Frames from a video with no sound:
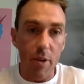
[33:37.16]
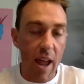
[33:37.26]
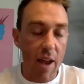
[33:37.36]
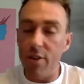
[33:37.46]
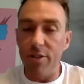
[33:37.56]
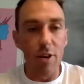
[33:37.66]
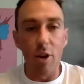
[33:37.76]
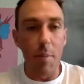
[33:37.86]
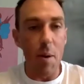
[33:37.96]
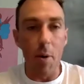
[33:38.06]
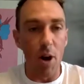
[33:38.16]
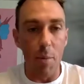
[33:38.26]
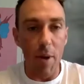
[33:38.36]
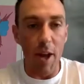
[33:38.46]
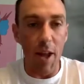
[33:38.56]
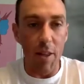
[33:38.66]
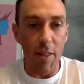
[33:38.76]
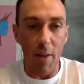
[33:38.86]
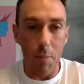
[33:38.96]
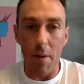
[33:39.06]
Every single Omnipollo beer
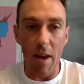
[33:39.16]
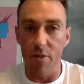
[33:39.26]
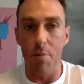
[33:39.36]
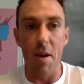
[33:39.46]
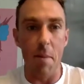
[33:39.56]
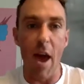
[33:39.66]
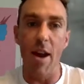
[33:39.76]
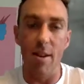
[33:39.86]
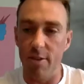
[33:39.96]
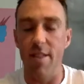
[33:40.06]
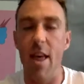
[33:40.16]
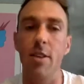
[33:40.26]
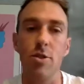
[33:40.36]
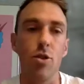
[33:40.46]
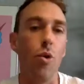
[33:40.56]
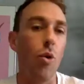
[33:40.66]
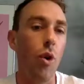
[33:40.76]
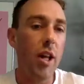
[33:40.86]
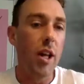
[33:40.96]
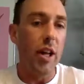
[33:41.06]
that's probably ever been made is in that store.
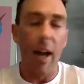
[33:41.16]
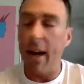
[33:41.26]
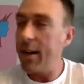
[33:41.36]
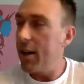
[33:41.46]
Like,